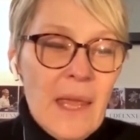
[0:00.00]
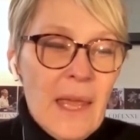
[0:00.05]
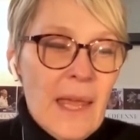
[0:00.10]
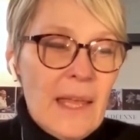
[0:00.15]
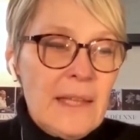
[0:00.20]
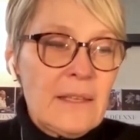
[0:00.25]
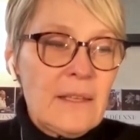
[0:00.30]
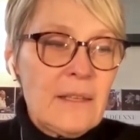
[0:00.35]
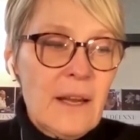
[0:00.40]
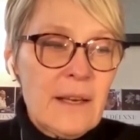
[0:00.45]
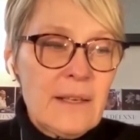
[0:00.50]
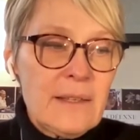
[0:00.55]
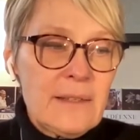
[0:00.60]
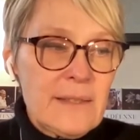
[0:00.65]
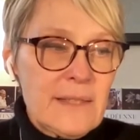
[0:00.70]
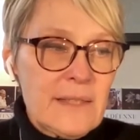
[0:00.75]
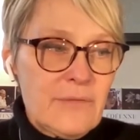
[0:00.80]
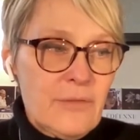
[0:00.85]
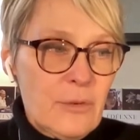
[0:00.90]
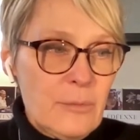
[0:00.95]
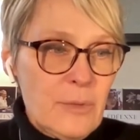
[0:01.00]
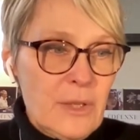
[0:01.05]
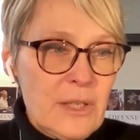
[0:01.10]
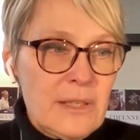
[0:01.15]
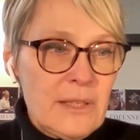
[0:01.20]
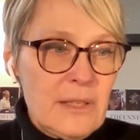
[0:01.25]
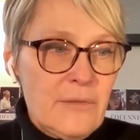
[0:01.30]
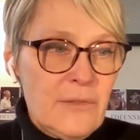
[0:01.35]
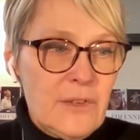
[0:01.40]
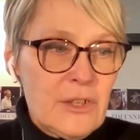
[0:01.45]
And an artist, for me,
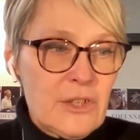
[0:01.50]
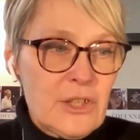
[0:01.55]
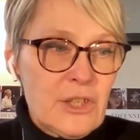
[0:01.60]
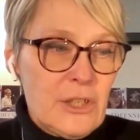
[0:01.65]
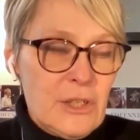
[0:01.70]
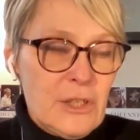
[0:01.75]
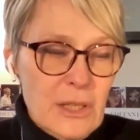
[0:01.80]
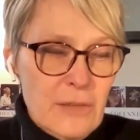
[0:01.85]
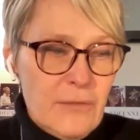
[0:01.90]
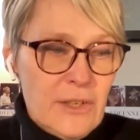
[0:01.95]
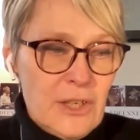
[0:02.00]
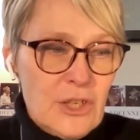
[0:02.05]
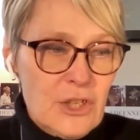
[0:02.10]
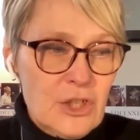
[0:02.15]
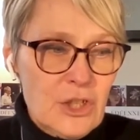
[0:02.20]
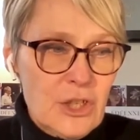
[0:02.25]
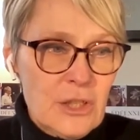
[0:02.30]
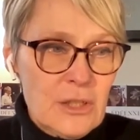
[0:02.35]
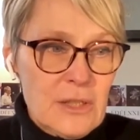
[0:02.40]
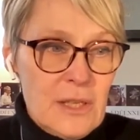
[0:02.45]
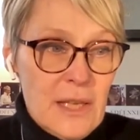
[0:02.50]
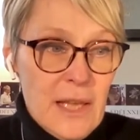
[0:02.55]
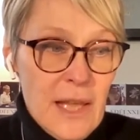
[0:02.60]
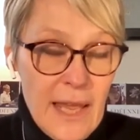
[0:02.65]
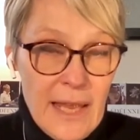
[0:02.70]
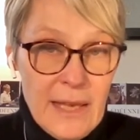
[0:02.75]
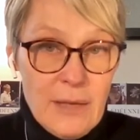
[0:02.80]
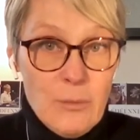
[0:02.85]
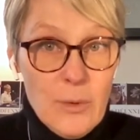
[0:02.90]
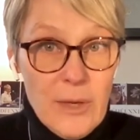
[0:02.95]
the definition,
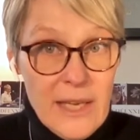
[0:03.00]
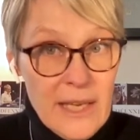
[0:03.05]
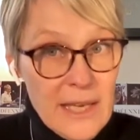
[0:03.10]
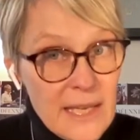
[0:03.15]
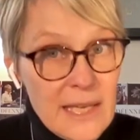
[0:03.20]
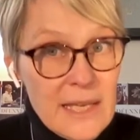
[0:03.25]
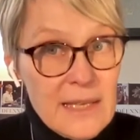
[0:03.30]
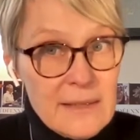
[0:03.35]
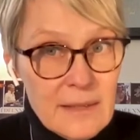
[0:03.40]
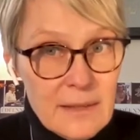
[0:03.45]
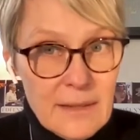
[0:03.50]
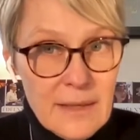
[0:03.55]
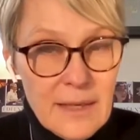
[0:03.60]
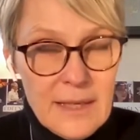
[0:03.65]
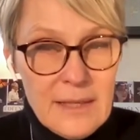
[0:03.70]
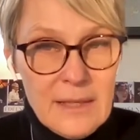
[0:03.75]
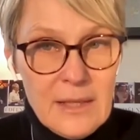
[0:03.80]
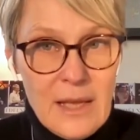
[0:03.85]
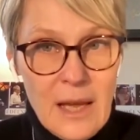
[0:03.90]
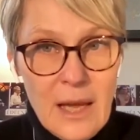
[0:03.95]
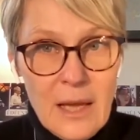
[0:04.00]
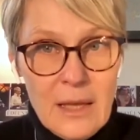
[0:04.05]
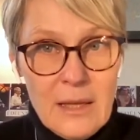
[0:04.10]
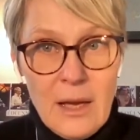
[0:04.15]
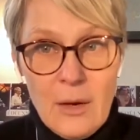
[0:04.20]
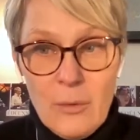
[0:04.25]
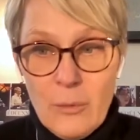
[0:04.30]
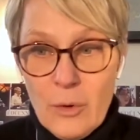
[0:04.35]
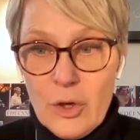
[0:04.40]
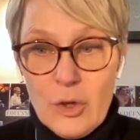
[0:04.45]
and we need in
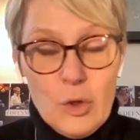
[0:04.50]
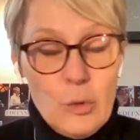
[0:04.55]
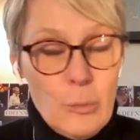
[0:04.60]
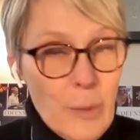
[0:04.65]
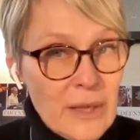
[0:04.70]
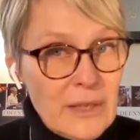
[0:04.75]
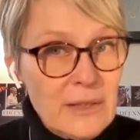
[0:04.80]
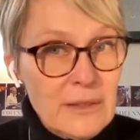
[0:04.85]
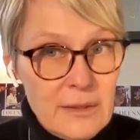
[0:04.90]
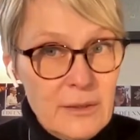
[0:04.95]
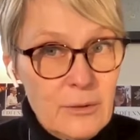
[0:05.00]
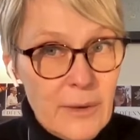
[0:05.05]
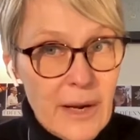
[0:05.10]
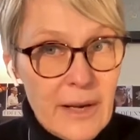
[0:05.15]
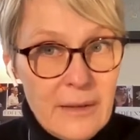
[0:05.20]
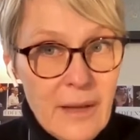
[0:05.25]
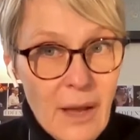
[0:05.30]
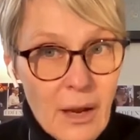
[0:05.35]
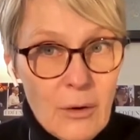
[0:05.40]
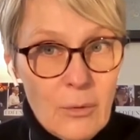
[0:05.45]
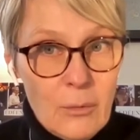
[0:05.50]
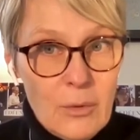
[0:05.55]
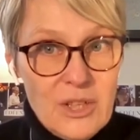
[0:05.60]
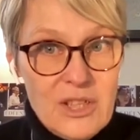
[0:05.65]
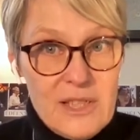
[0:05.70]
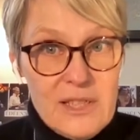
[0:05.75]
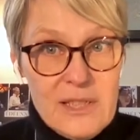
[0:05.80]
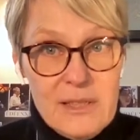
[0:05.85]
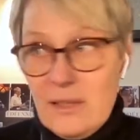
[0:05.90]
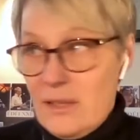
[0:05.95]
our humanity right now,
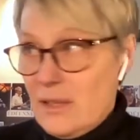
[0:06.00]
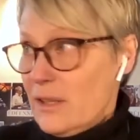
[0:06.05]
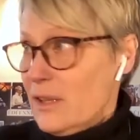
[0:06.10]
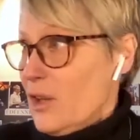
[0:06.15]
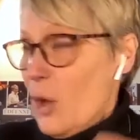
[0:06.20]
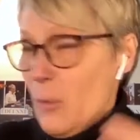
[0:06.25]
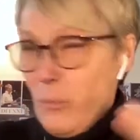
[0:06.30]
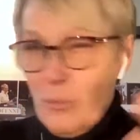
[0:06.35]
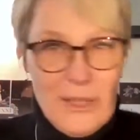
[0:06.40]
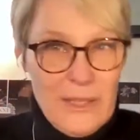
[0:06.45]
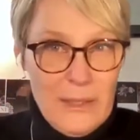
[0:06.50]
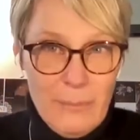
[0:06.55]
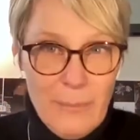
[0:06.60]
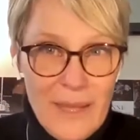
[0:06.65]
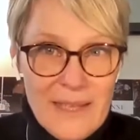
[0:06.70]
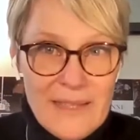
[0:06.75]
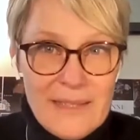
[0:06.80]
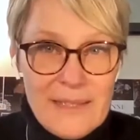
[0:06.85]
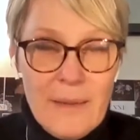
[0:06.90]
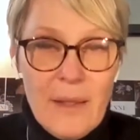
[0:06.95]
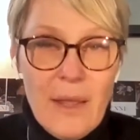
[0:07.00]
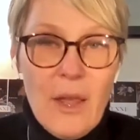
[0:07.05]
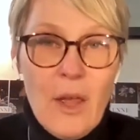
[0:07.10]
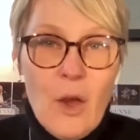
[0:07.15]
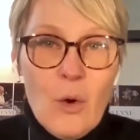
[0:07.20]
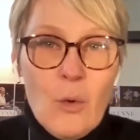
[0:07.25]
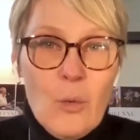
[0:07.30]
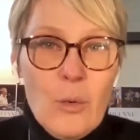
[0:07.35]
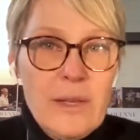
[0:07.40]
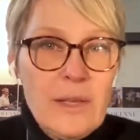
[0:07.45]
which is a complete mess,
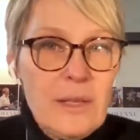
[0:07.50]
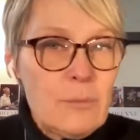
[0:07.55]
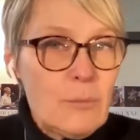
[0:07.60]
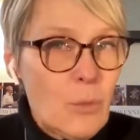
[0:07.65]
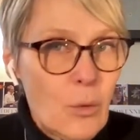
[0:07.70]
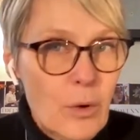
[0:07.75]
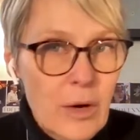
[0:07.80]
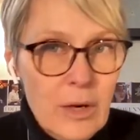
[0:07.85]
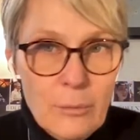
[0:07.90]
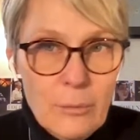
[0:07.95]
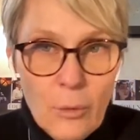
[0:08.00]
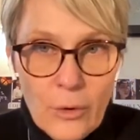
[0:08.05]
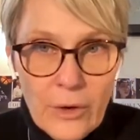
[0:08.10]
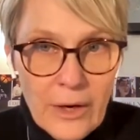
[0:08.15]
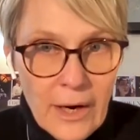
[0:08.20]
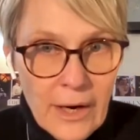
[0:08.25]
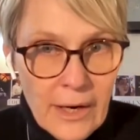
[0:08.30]
we need more and more